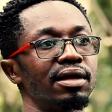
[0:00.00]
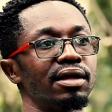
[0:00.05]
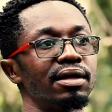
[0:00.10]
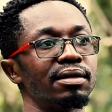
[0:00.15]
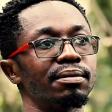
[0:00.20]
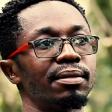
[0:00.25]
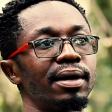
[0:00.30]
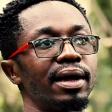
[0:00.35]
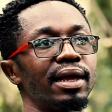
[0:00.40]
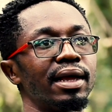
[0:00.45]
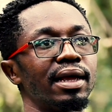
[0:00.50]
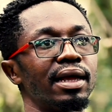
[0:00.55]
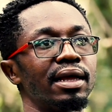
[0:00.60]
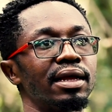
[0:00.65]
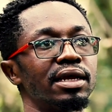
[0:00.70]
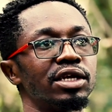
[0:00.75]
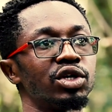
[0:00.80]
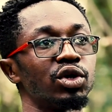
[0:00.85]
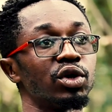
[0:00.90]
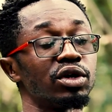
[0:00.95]
in
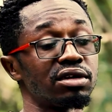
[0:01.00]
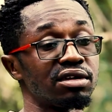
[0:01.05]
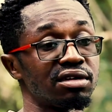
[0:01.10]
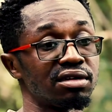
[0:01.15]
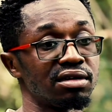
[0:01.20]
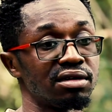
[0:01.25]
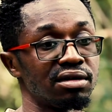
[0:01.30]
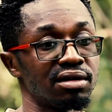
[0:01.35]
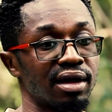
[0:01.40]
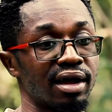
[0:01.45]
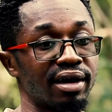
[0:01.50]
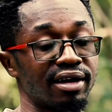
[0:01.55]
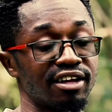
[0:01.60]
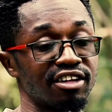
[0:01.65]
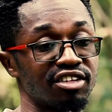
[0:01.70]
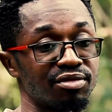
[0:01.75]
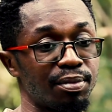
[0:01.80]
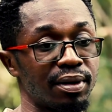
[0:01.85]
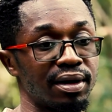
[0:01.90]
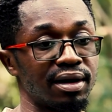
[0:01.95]
my short
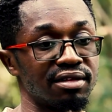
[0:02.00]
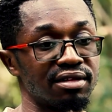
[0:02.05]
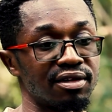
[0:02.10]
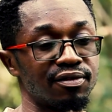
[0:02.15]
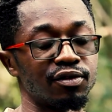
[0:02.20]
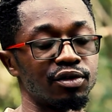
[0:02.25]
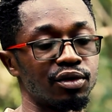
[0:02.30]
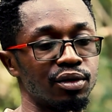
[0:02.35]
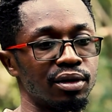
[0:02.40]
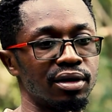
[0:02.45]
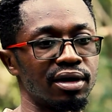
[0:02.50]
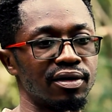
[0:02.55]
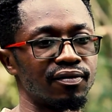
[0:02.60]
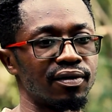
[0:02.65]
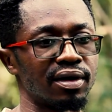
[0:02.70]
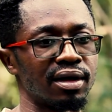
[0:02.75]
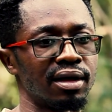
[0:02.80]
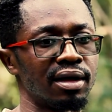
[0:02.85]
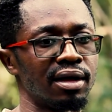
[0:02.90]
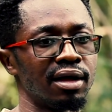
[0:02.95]
career span as a
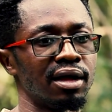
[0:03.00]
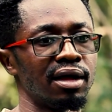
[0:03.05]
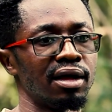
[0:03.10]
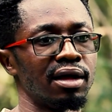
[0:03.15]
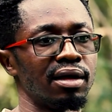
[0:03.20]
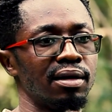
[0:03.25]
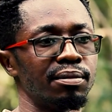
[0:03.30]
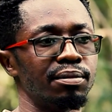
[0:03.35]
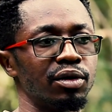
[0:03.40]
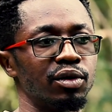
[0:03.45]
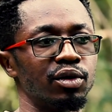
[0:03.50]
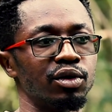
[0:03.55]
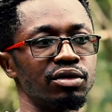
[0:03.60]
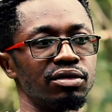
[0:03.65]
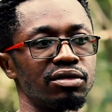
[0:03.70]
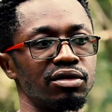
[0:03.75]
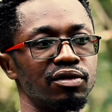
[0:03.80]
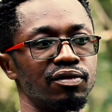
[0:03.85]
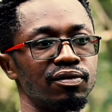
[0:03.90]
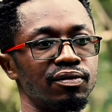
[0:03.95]
photographer
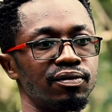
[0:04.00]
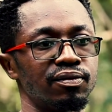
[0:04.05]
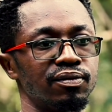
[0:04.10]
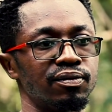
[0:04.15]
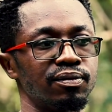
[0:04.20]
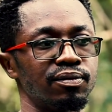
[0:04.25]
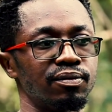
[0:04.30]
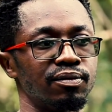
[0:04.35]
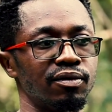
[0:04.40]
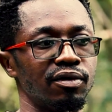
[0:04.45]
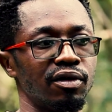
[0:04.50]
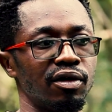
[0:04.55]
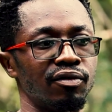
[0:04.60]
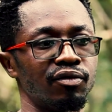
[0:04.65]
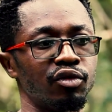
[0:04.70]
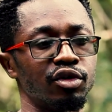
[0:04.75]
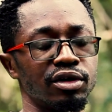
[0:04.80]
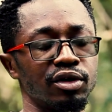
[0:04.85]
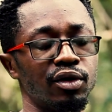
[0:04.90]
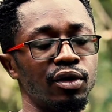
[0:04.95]
because of
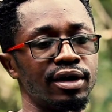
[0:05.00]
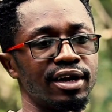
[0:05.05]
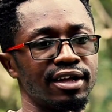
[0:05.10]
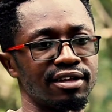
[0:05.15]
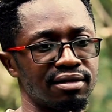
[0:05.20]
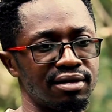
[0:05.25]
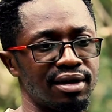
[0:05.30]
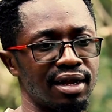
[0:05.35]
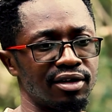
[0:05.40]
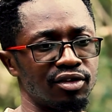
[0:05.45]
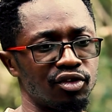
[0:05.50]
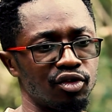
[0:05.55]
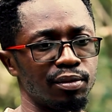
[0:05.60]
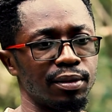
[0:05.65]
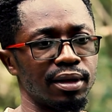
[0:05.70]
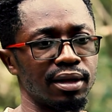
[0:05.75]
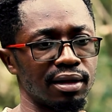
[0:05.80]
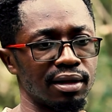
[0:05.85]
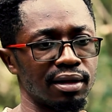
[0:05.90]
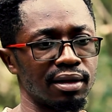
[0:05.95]
what God has done to
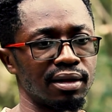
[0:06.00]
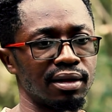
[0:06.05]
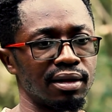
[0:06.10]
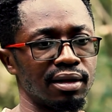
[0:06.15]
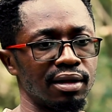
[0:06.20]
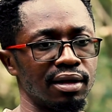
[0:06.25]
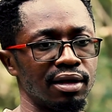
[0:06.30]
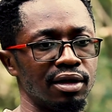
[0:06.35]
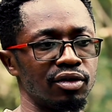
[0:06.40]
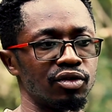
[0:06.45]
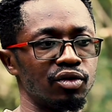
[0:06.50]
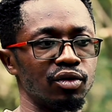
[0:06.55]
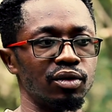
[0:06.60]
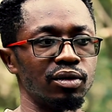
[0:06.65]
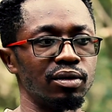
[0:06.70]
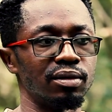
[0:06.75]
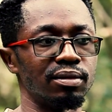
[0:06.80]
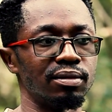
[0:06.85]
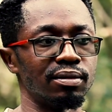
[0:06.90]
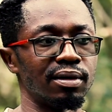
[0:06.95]
me.
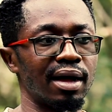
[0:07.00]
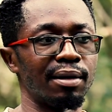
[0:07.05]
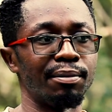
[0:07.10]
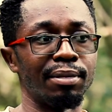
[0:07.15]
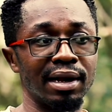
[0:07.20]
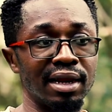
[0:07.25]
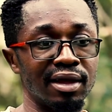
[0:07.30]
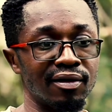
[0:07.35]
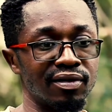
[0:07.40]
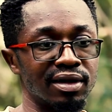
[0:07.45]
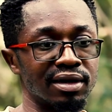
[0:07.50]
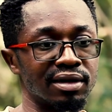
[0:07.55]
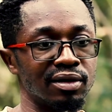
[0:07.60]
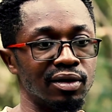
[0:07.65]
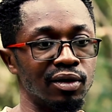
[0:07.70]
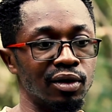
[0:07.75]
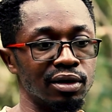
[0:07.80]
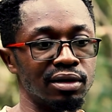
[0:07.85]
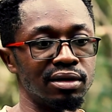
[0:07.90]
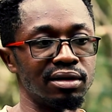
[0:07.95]
So I believe that
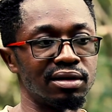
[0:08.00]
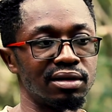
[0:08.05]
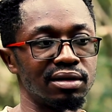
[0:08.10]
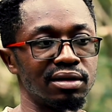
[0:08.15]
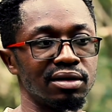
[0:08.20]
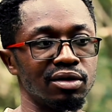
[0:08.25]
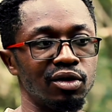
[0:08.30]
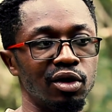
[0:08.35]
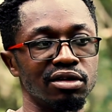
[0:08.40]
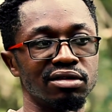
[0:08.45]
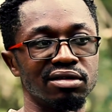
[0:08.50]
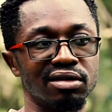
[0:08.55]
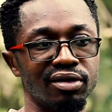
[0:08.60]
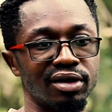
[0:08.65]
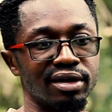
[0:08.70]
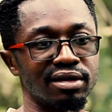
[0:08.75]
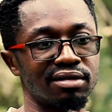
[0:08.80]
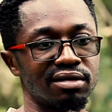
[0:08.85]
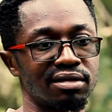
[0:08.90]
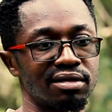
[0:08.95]
God's
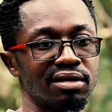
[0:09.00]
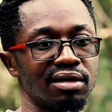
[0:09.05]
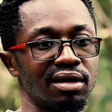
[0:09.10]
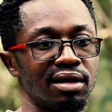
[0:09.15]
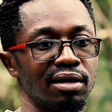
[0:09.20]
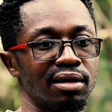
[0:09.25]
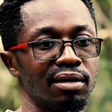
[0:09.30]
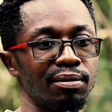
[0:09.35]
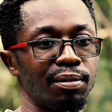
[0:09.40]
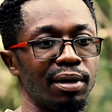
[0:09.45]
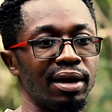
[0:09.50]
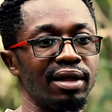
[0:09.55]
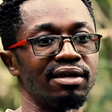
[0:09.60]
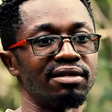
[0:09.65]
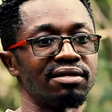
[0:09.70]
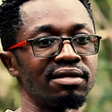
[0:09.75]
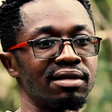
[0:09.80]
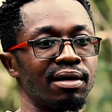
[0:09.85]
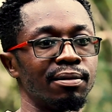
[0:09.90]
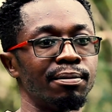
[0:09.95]
grace
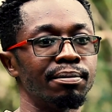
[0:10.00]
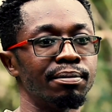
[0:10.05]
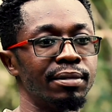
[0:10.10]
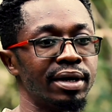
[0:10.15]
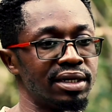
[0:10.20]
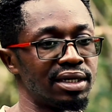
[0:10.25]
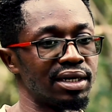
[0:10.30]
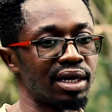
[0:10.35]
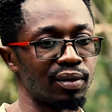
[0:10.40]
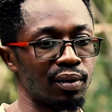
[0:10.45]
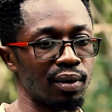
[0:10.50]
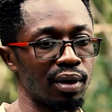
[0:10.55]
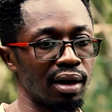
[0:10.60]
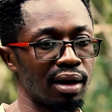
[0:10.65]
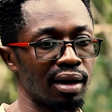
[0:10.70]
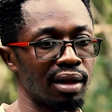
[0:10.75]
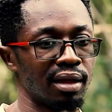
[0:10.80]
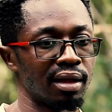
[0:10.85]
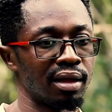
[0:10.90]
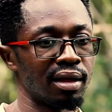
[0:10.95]
plays a major role
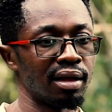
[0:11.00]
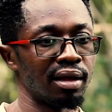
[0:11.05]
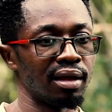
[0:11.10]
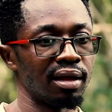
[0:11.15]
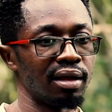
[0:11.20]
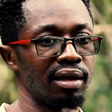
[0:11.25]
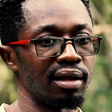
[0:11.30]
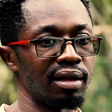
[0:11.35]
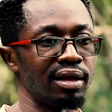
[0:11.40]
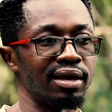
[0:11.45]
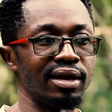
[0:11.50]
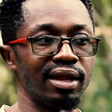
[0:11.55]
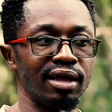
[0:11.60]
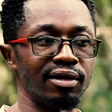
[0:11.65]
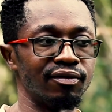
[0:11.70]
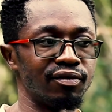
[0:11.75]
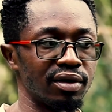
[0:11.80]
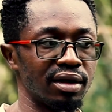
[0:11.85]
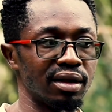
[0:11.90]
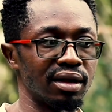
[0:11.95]
in
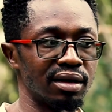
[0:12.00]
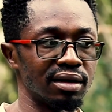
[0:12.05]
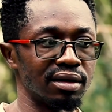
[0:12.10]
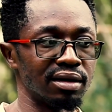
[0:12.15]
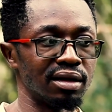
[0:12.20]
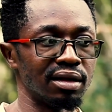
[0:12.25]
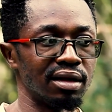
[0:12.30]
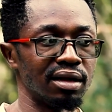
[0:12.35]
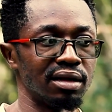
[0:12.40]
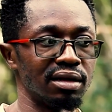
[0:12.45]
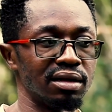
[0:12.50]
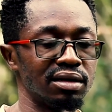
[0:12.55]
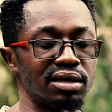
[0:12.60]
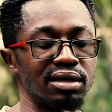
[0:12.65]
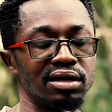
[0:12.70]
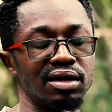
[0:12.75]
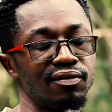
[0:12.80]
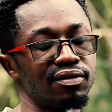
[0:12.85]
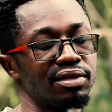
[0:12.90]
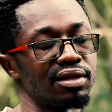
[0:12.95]

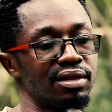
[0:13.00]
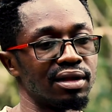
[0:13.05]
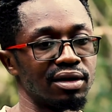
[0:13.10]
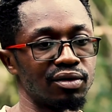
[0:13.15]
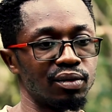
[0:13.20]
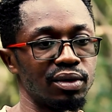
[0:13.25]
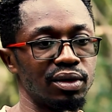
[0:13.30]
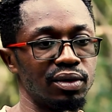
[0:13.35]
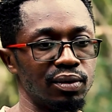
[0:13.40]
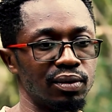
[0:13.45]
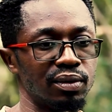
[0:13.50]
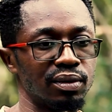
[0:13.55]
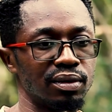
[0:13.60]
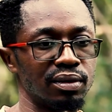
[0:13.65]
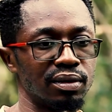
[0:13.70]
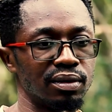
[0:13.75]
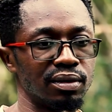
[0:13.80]
each and everything that we do.